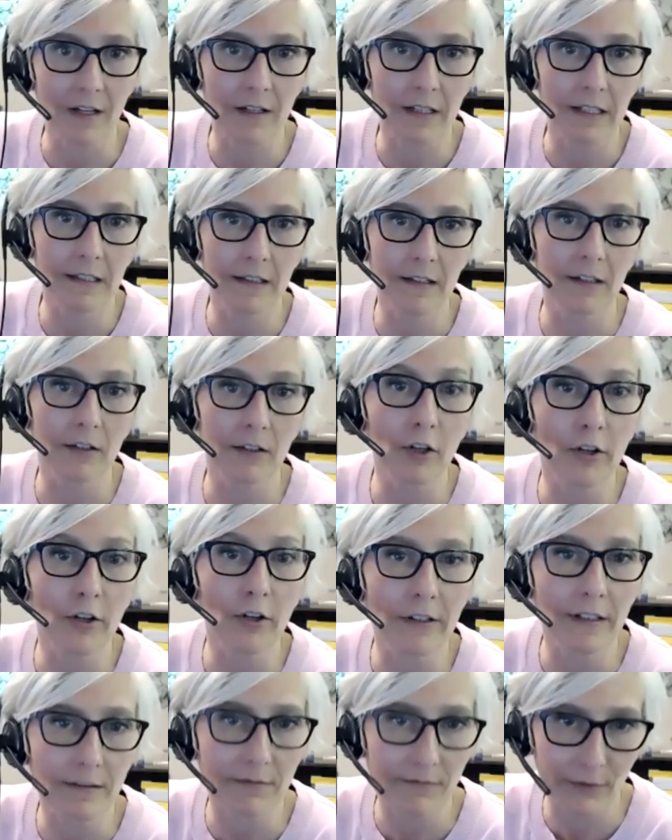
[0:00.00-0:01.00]
On the
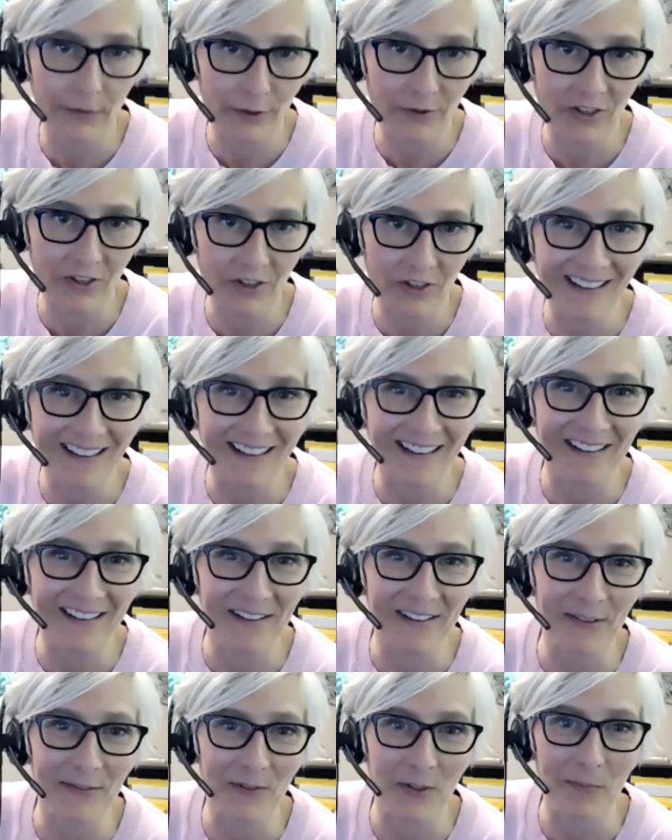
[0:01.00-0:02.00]
current version
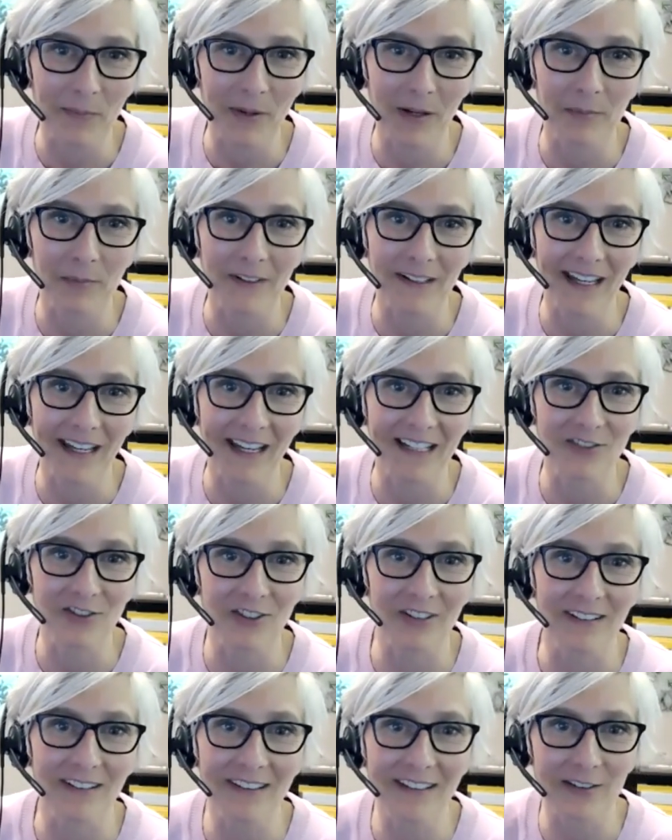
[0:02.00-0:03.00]
of the publication,